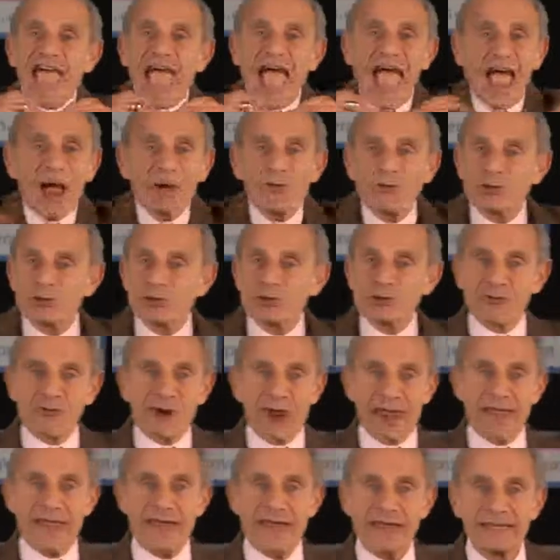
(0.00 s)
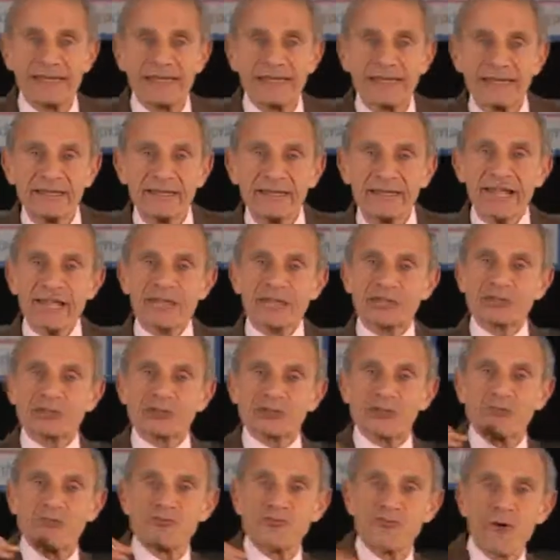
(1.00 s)
our trade. It's
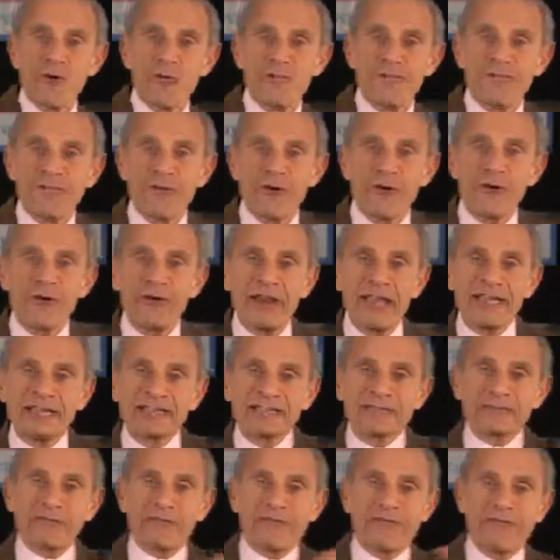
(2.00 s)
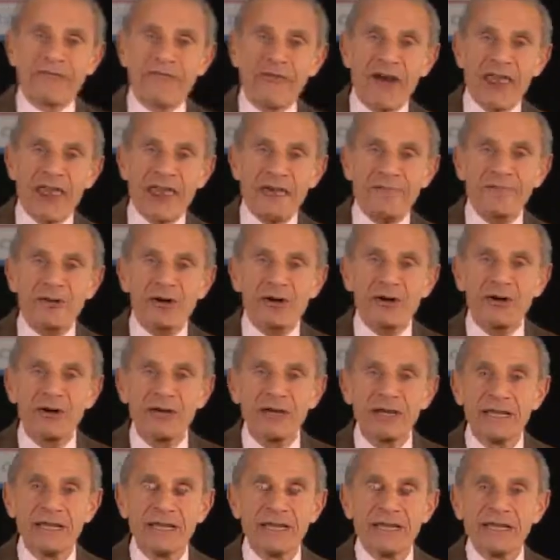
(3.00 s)
the roofer, it's the framer,
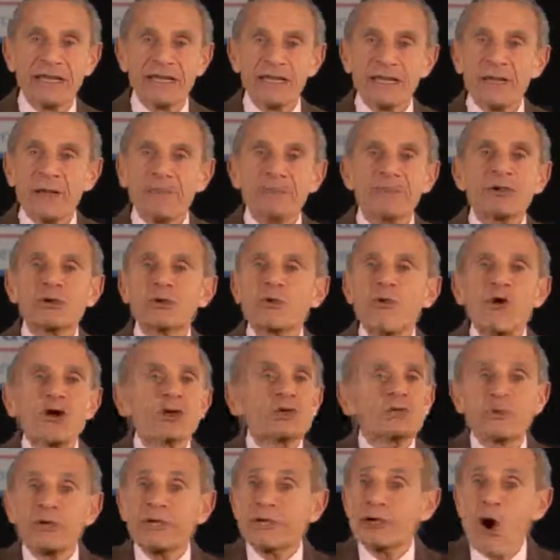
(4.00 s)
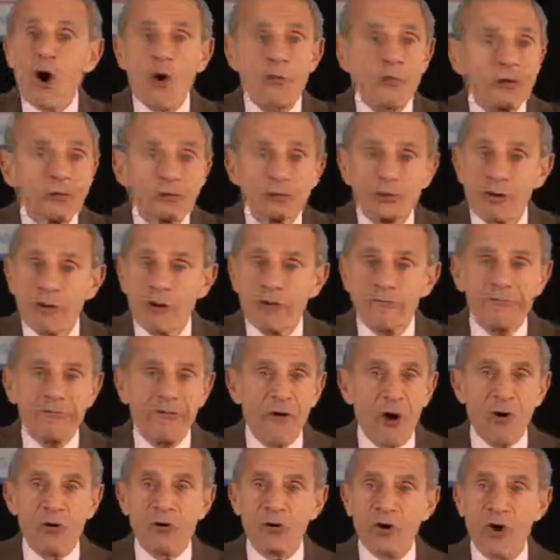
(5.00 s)
because we don't return
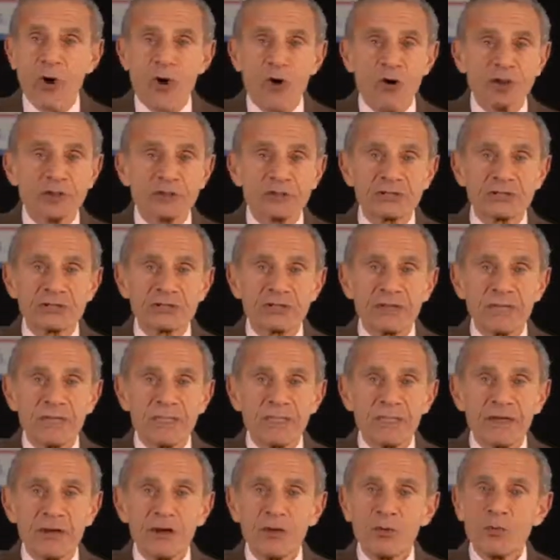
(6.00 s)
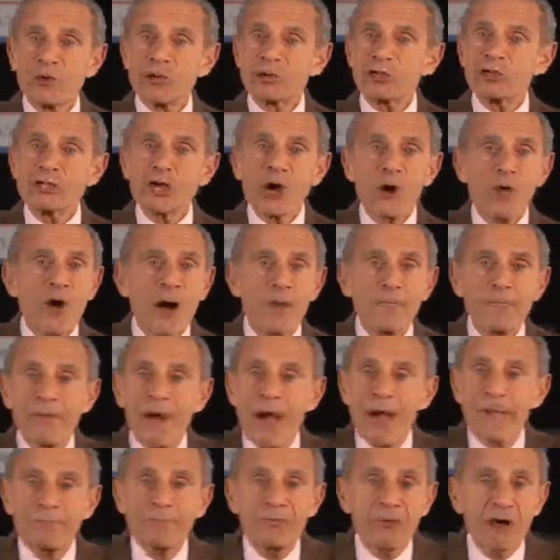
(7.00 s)
phone calls. We show up
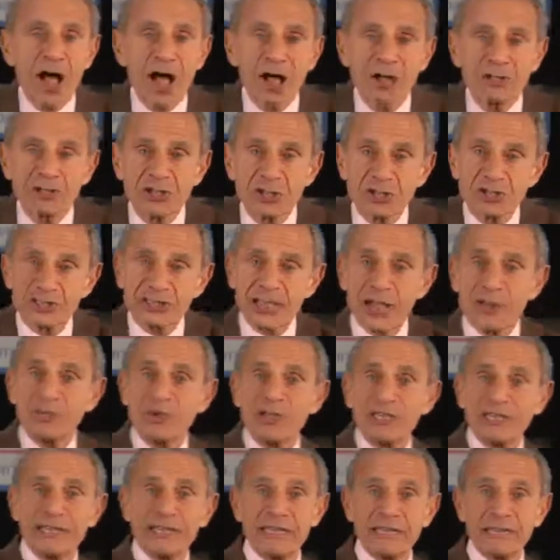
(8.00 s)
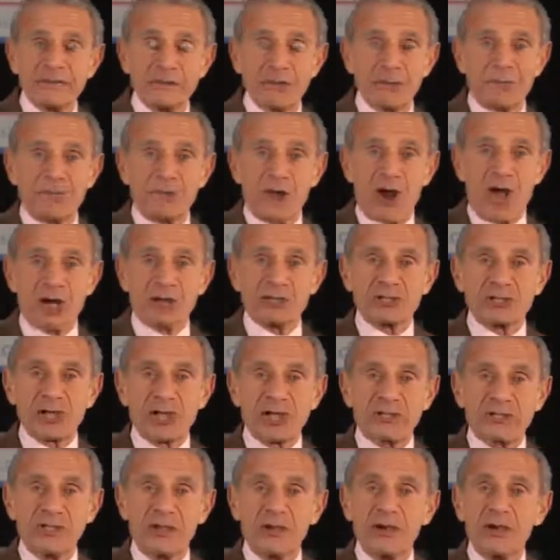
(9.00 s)
on projects, then we leave the
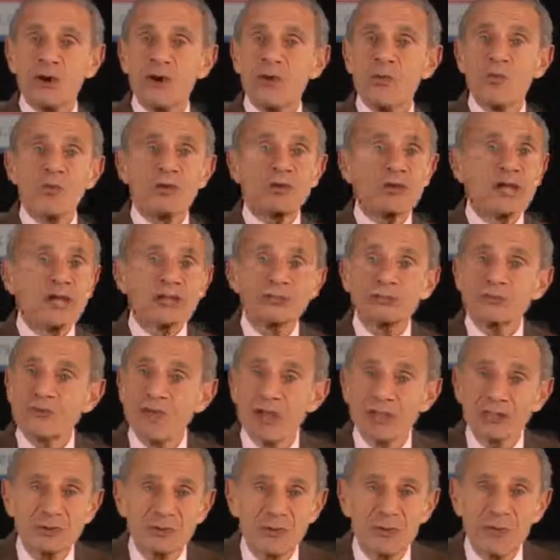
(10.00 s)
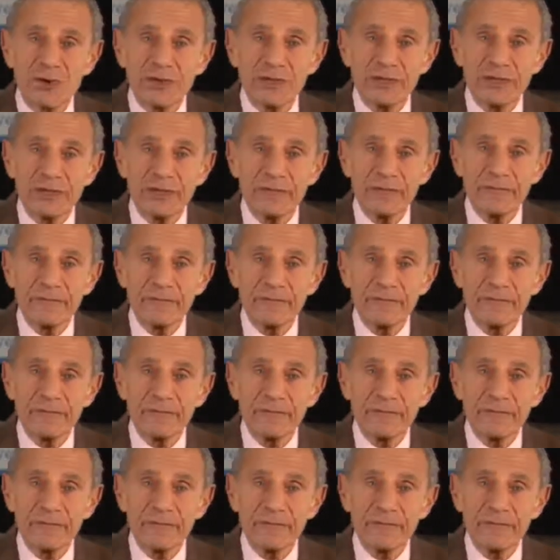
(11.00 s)
project. We're not trustworthy.